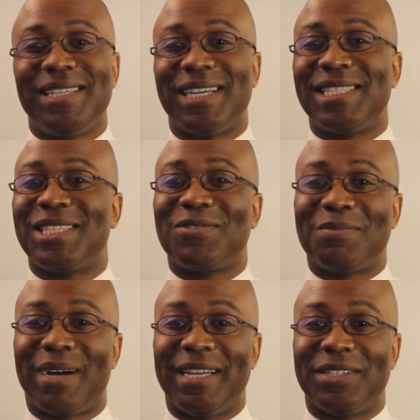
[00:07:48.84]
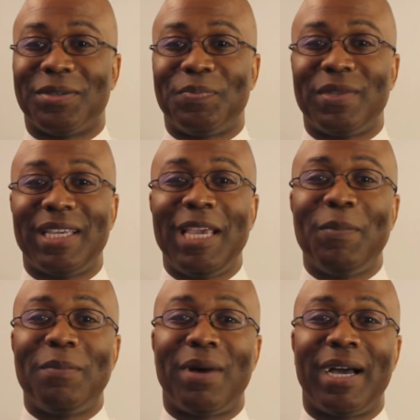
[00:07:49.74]
Just as a reminder, keep
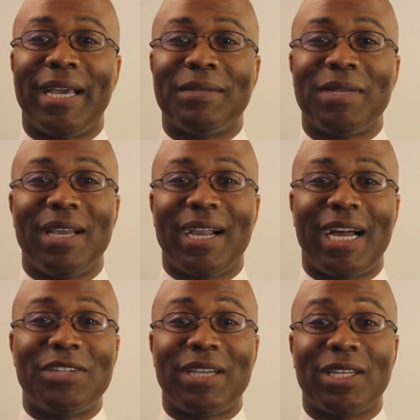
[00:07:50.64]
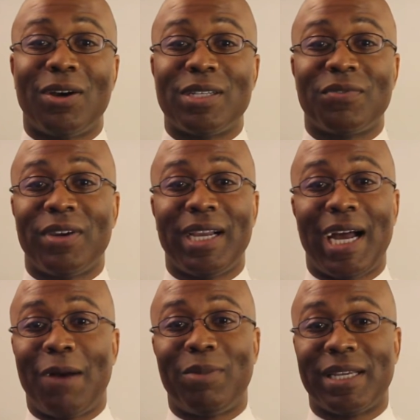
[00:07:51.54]
in mind, contract law is a very
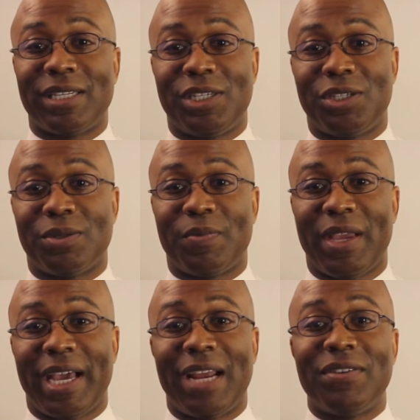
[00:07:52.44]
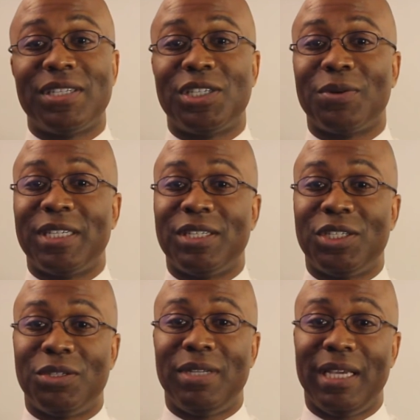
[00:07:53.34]
complex issue, and every situation
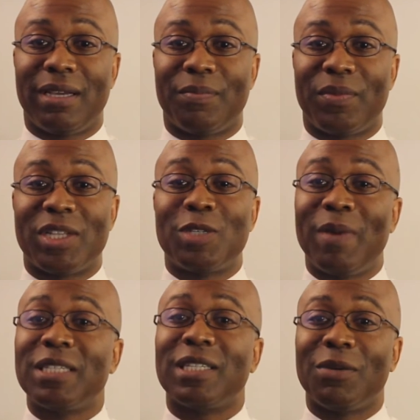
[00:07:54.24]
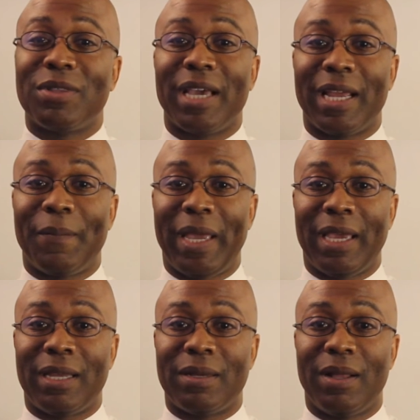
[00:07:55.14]
is unique, especially with getting
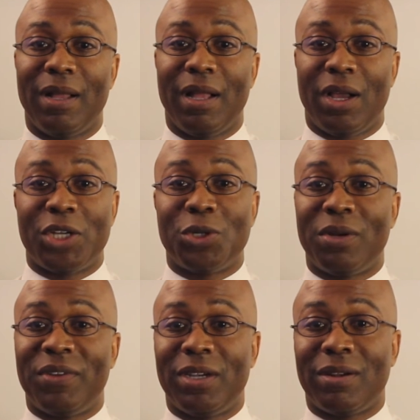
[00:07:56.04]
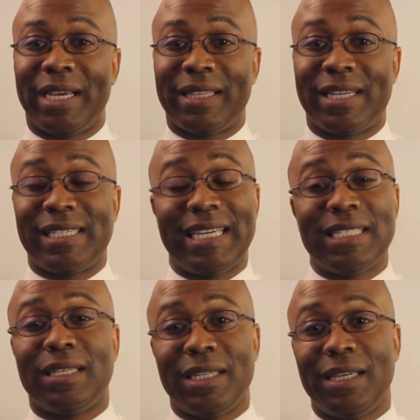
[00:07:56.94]
paid. A short video like this
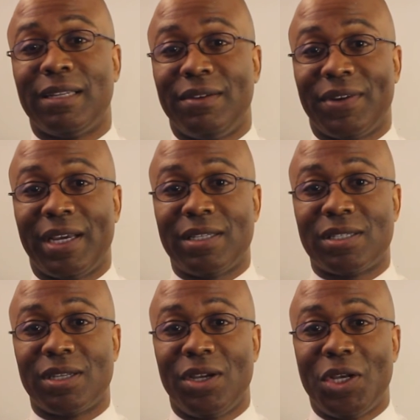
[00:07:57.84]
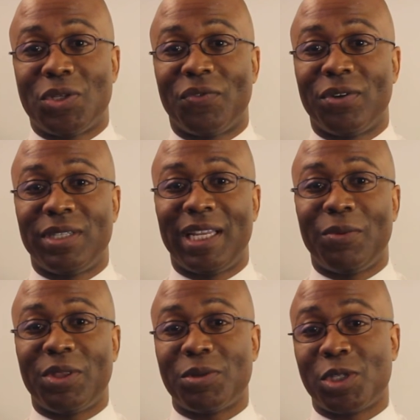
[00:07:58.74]
isn't legal advice, so if you're dealing
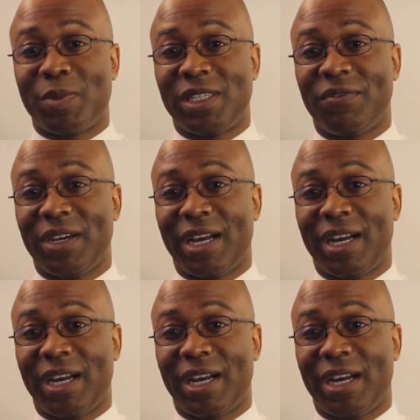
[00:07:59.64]
with a specific